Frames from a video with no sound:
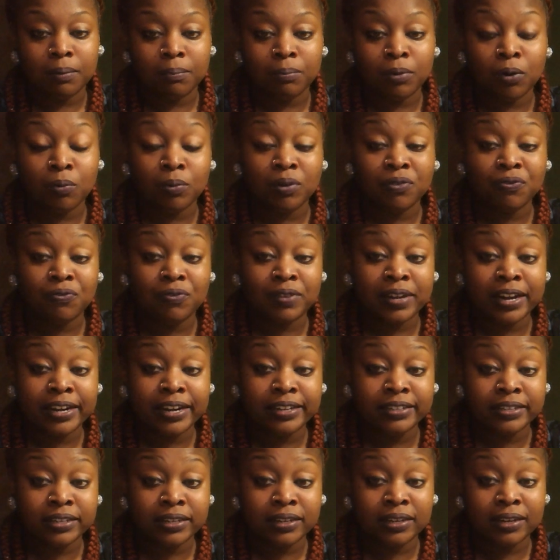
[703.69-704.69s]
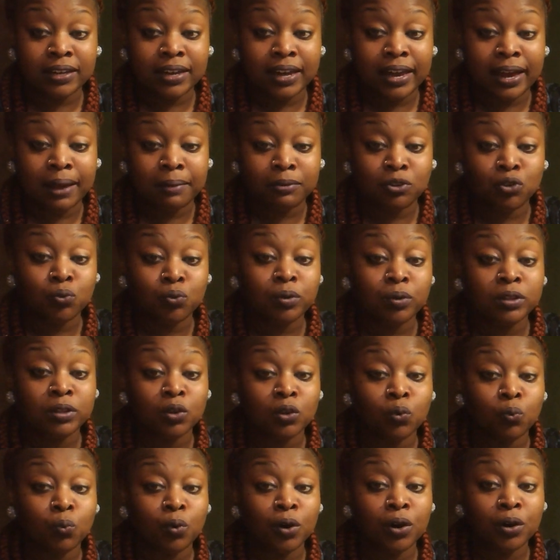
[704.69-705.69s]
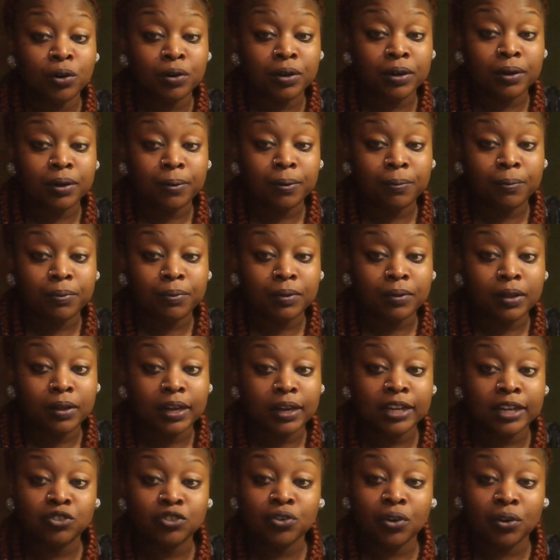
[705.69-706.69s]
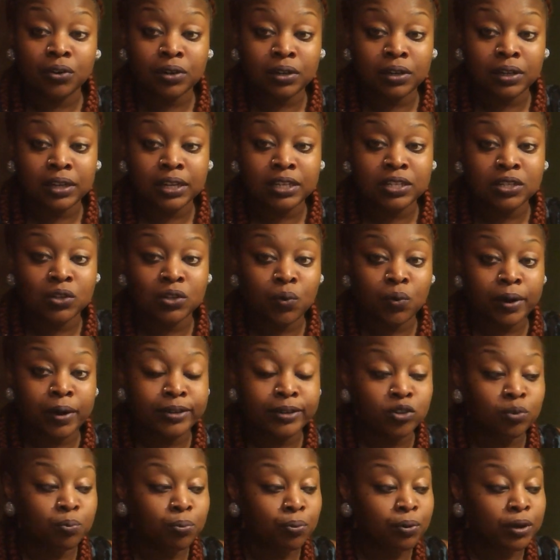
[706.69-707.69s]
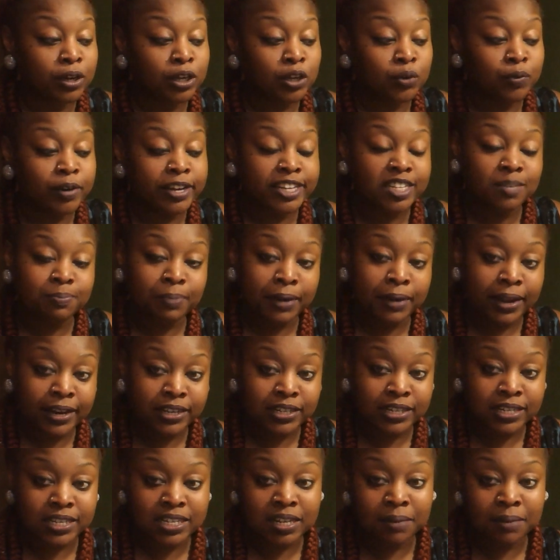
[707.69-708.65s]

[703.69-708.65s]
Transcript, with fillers: But reflecting and doing the work internally is going to bring you expansion.